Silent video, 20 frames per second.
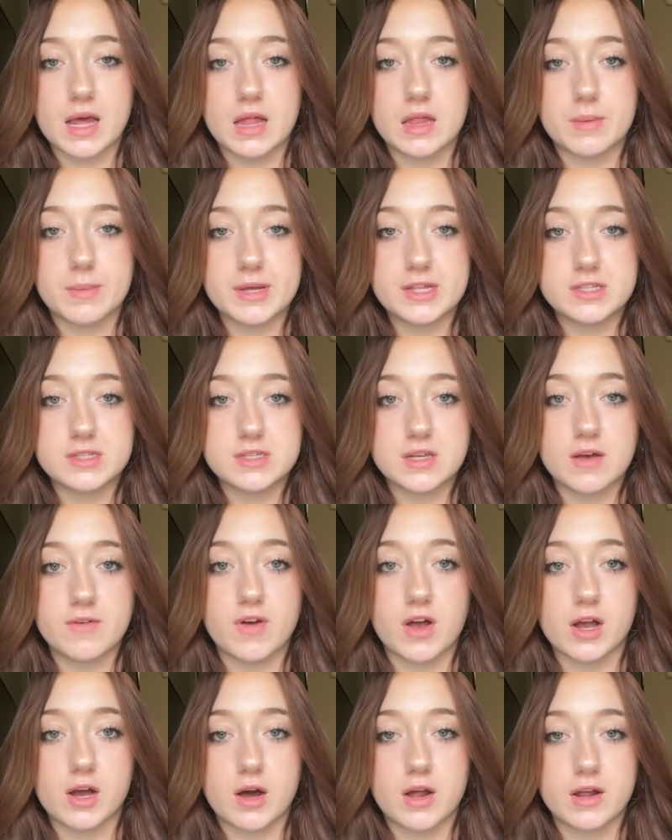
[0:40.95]
elements of
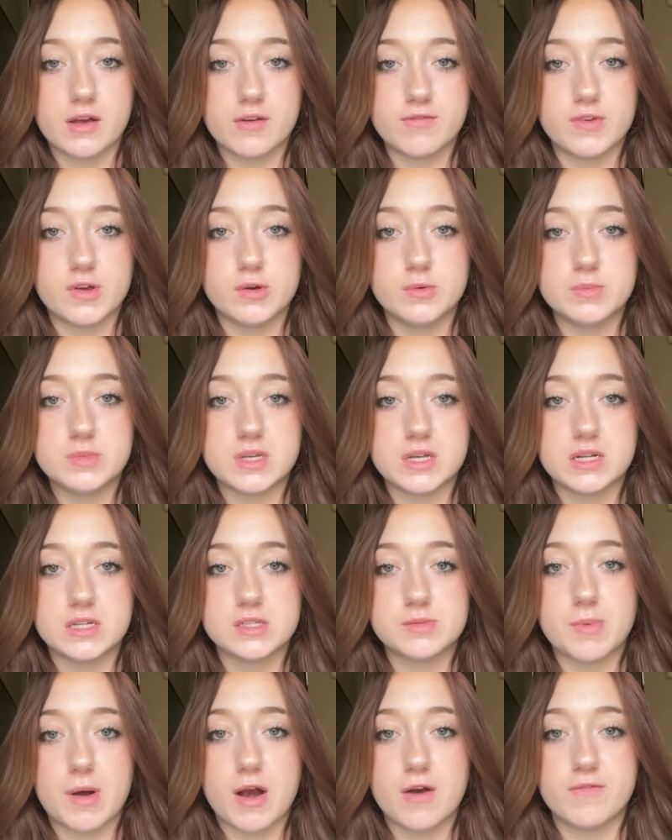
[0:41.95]
iconic films and
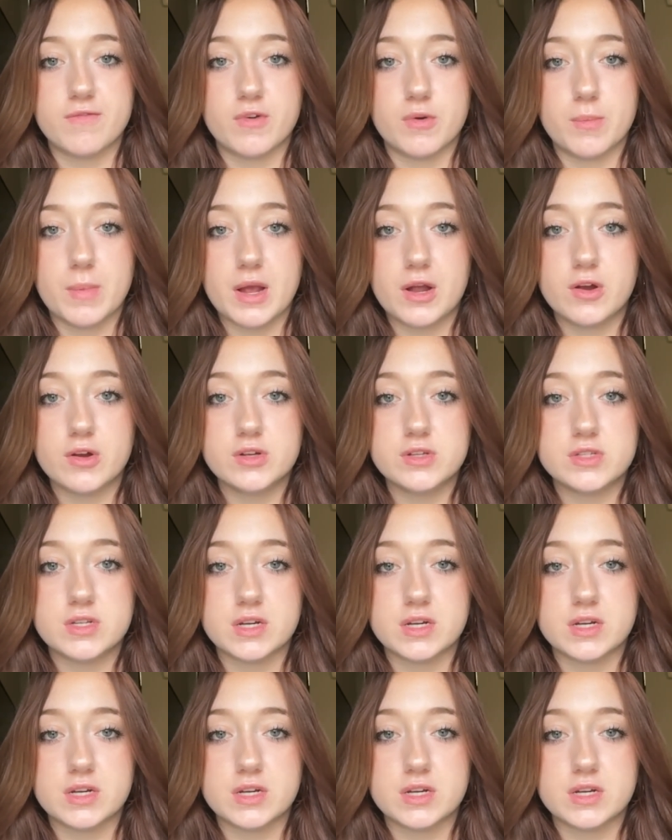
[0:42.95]
inspired filmmakers